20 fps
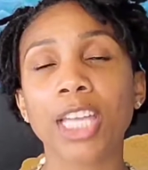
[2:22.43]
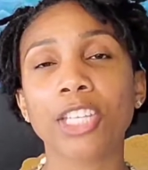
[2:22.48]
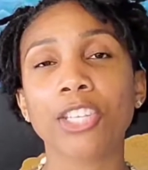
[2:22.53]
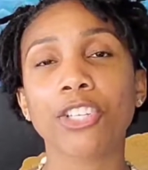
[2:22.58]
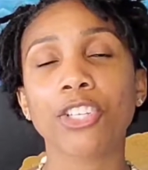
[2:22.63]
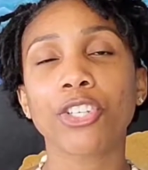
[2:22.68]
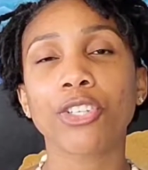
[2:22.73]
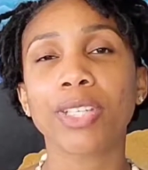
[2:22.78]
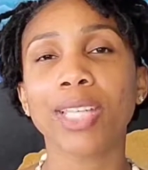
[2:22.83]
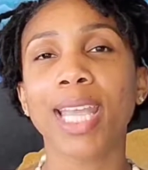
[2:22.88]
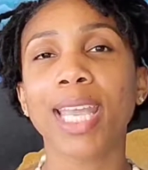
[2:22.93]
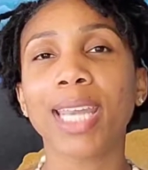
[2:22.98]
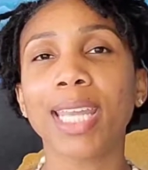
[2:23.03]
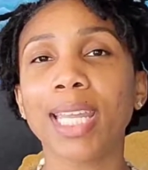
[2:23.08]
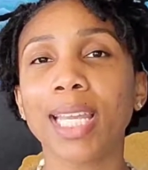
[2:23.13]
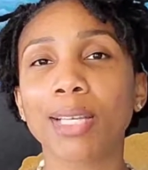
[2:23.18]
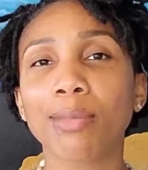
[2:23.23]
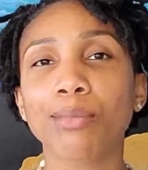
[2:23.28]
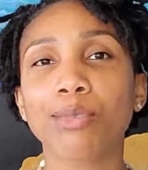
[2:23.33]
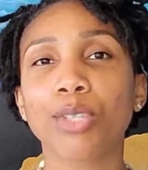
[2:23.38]
And you're
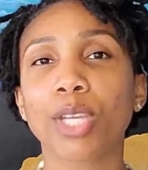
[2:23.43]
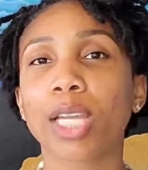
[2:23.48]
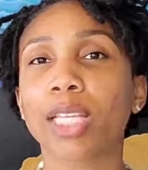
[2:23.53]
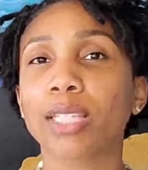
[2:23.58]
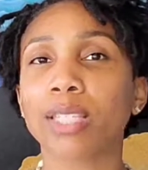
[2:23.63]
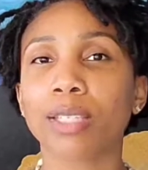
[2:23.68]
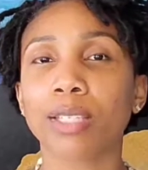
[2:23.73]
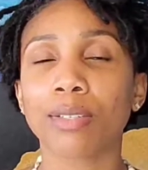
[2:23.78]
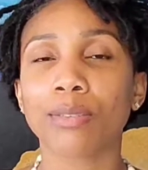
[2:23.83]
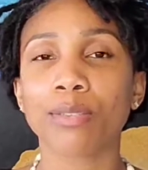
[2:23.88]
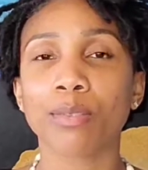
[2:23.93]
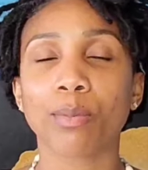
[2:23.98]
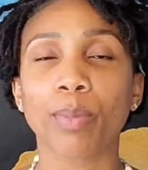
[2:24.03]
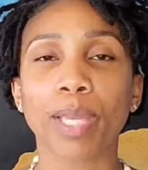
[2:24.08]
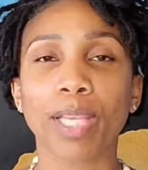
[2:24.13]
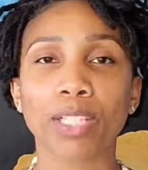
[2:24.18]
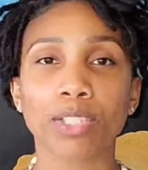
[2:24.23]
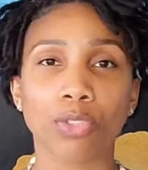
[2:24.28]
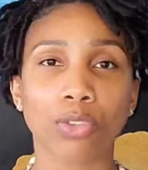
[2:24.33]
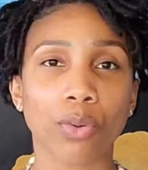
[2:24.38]
creating objectives
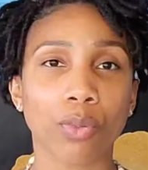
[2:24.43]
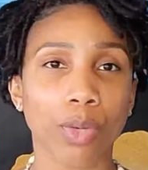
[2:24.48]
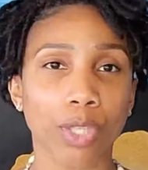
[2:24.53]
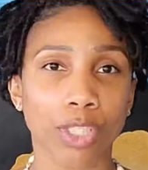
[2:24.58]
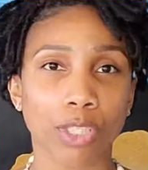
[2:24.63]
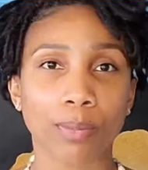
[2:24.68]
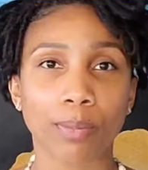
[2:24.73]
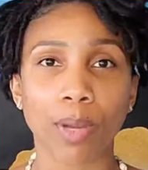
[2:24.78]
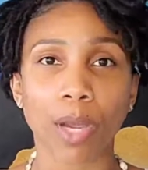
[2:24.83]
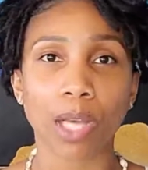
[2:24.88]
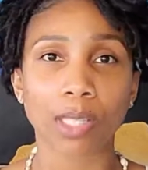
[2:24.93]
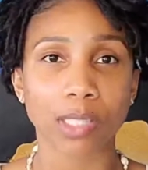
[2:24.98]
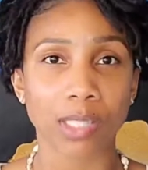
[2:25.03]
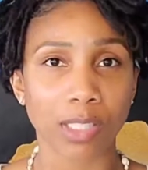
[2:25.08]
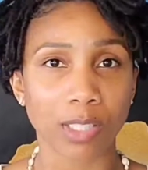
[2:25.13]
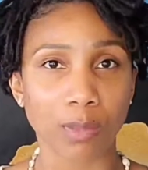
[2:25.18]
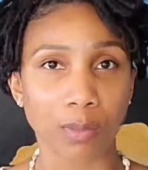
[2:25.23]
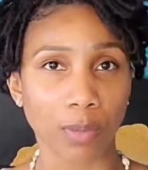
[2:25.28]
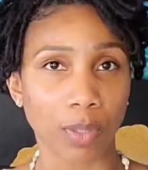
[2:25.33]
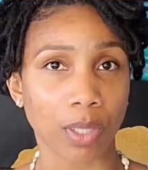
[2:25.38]
based on what your
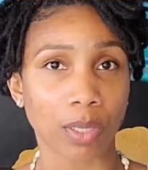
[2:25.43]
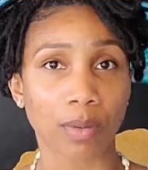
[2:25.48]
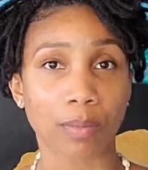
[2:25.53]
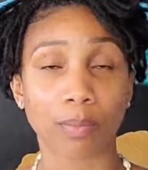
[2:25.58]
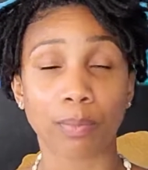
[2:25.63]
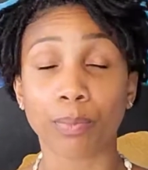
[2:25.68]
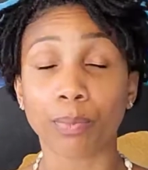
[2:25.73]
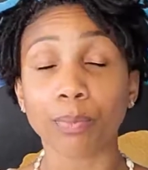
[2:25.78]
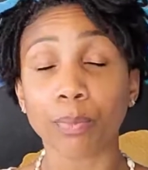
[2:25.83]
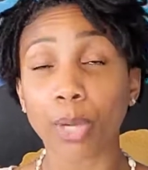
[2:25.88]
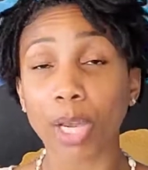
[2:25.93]
boss's um,